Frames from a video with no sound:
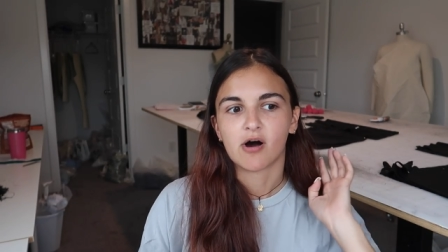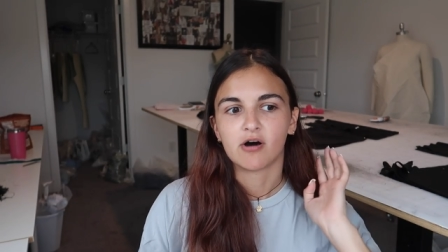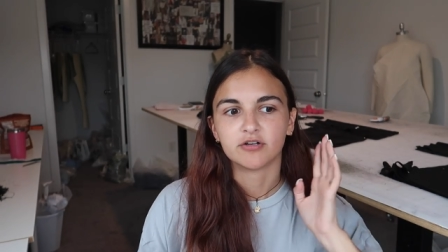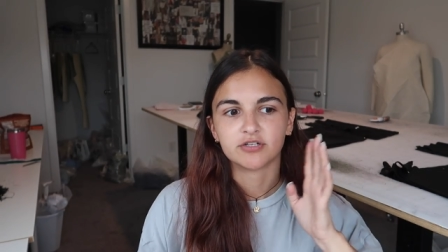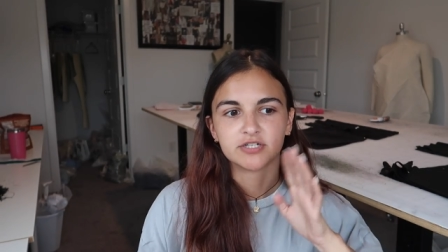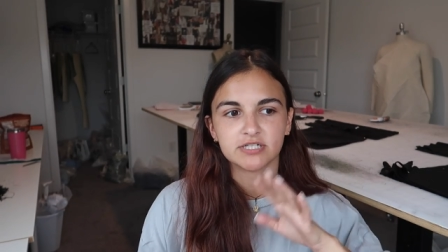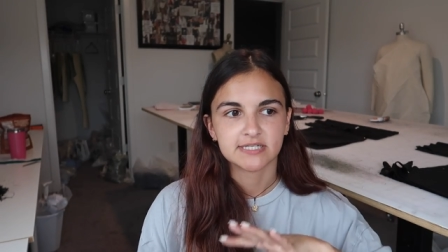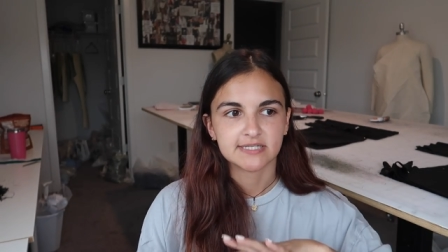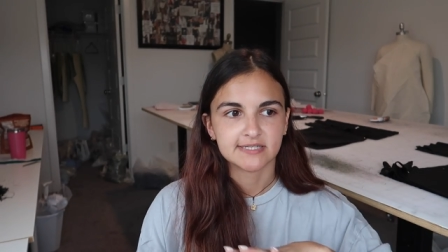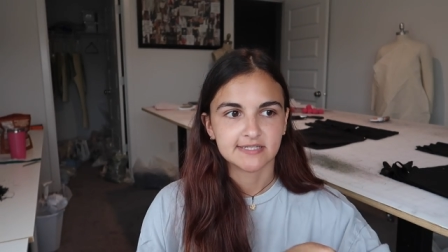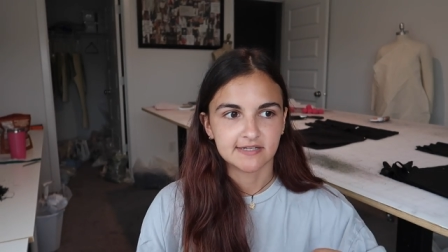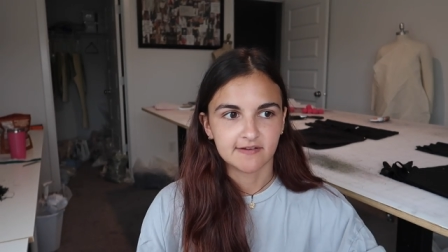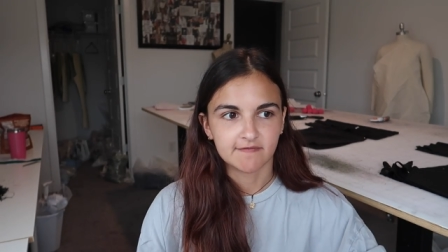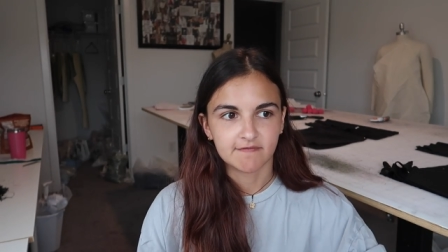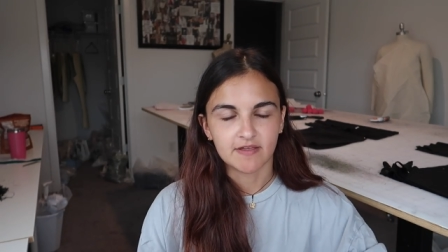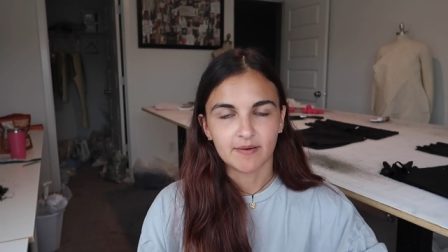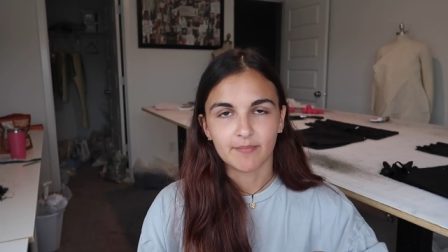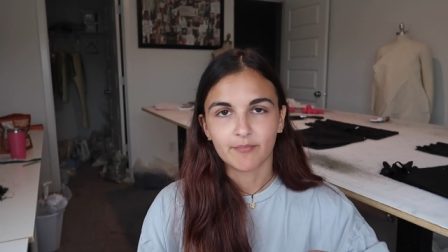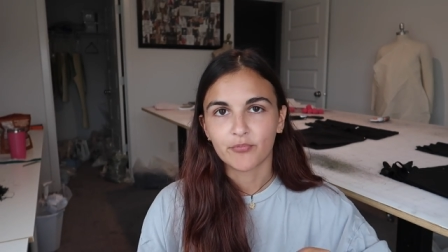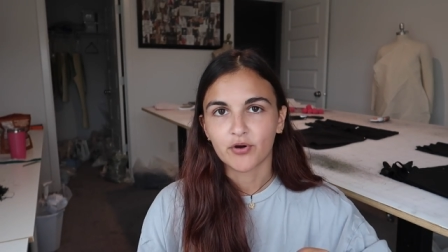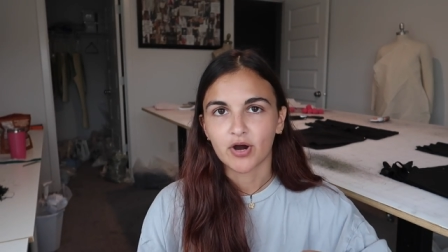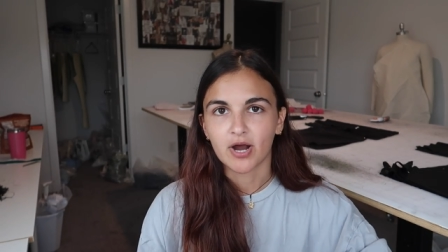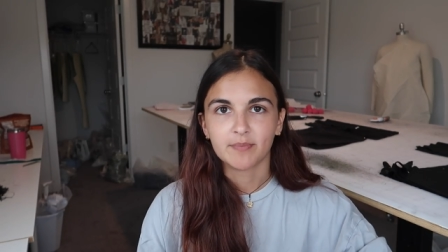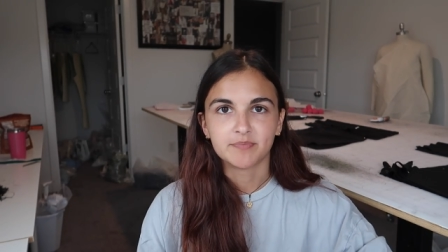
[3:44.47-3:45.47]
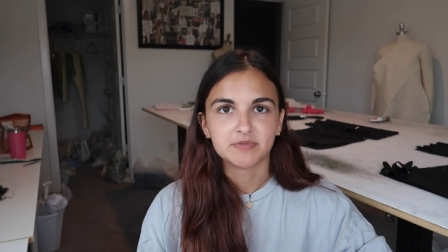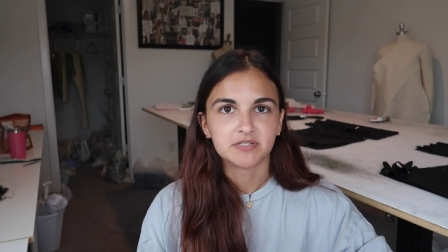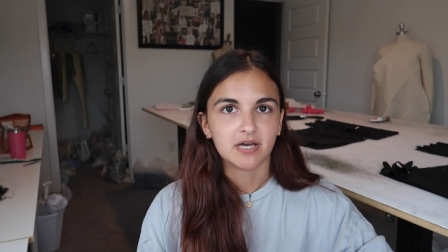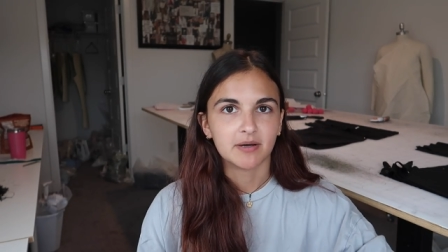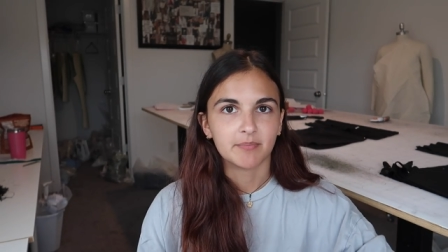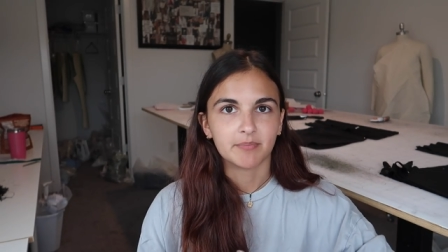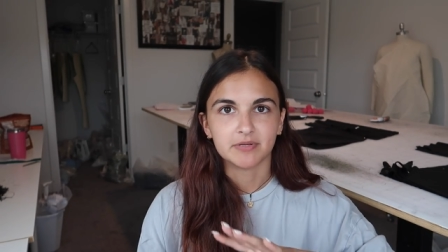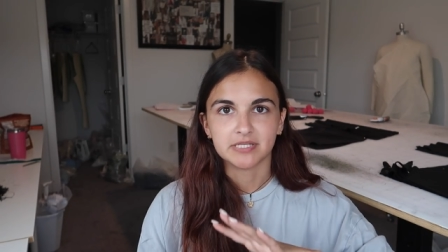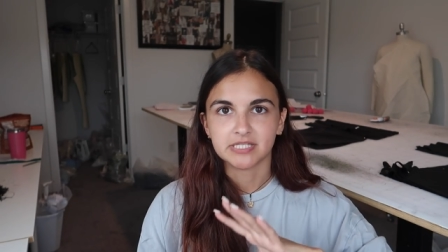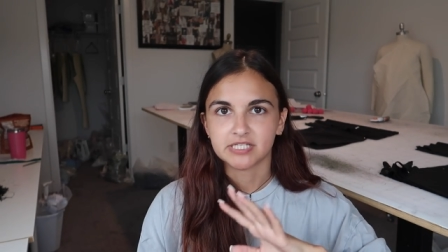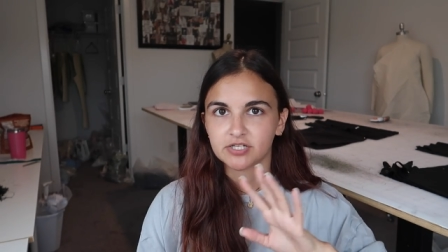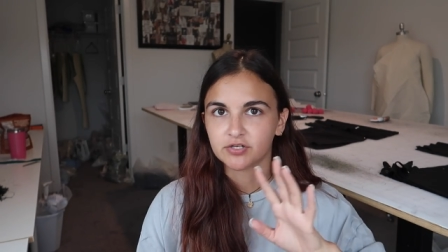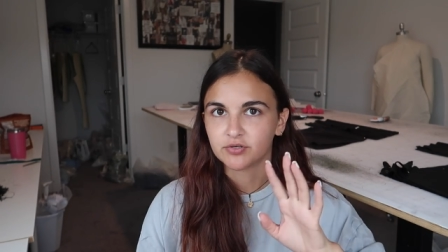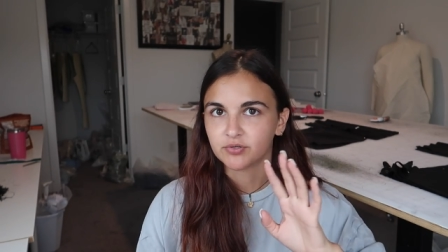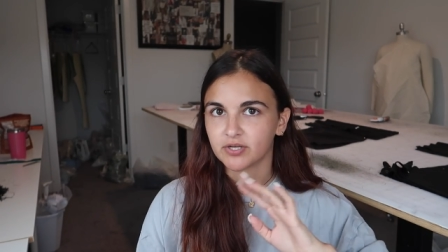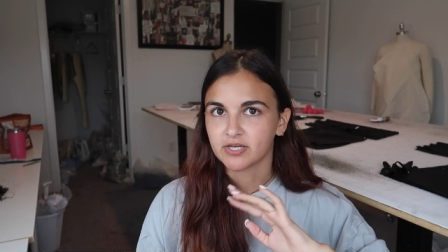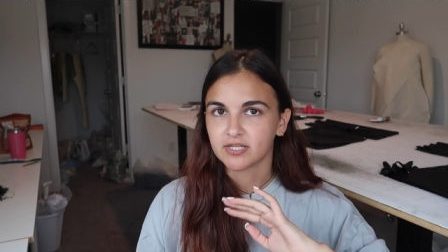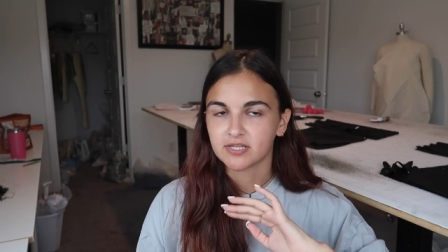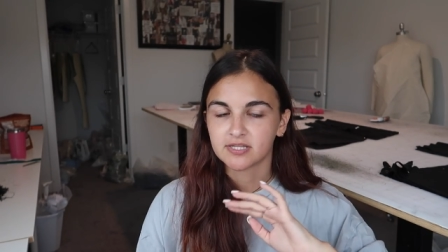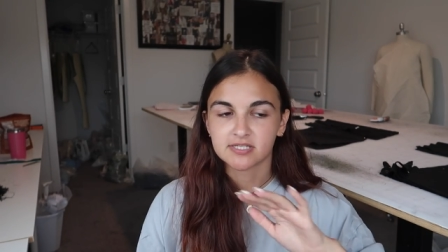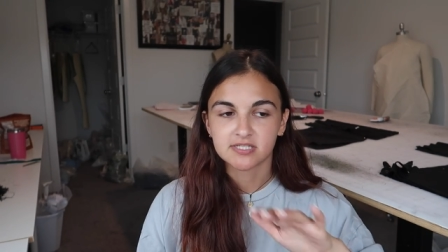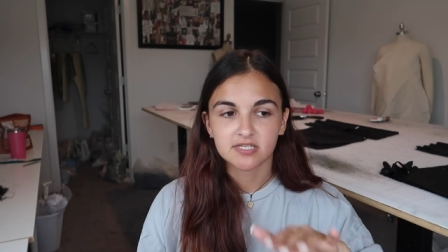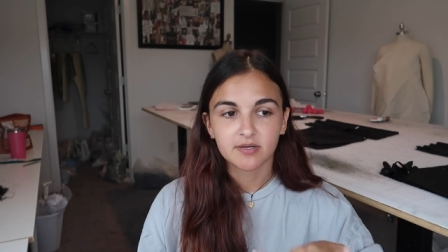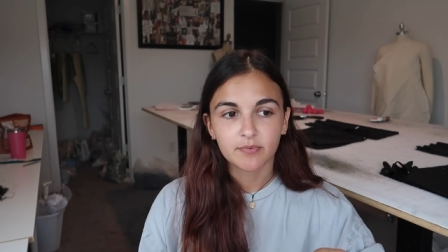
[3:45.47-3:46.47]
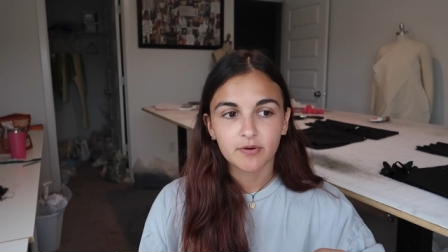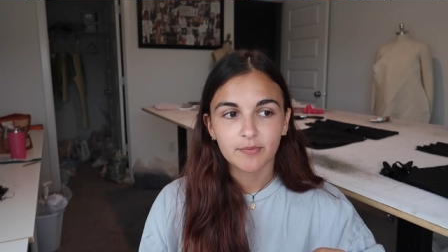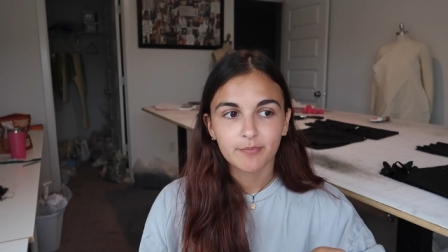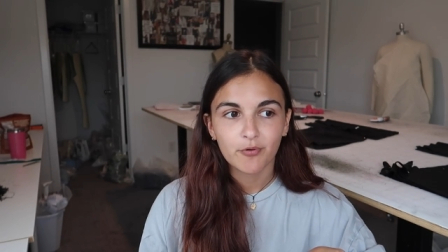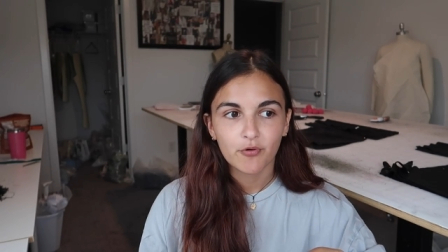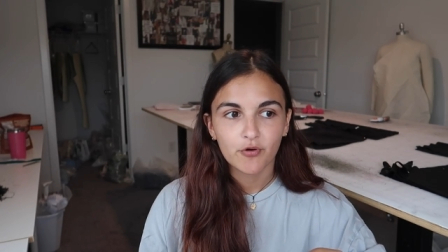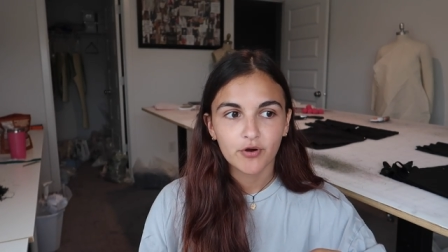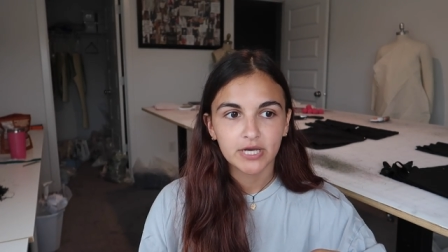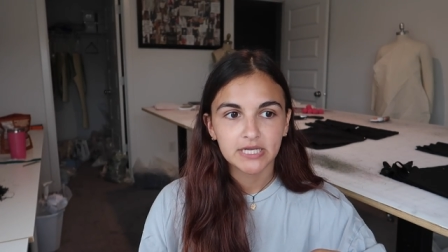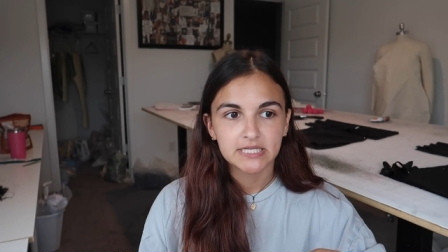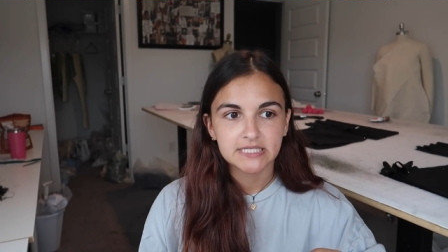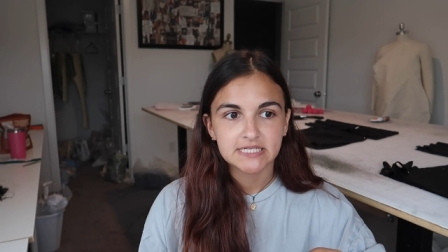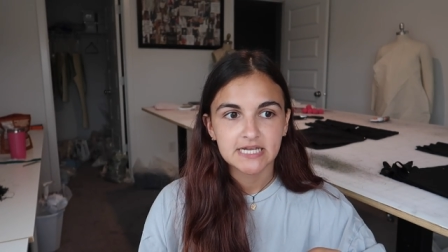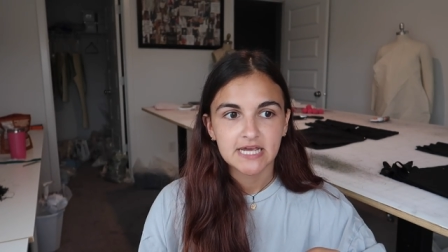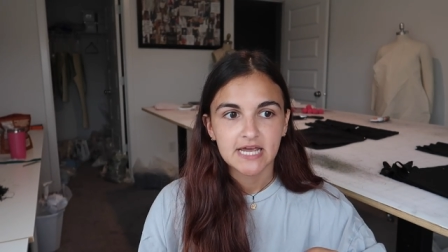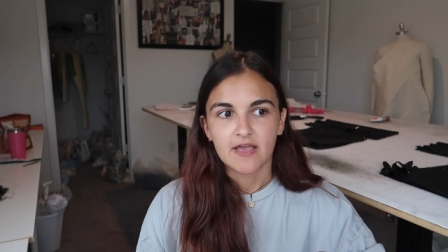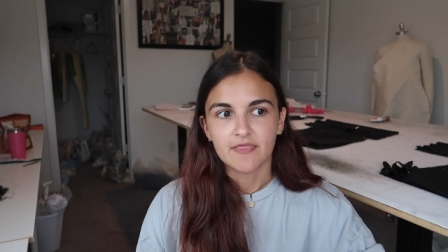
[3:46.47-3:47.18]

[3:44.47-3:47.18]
I'll just leave them prepped up until like the zipper point,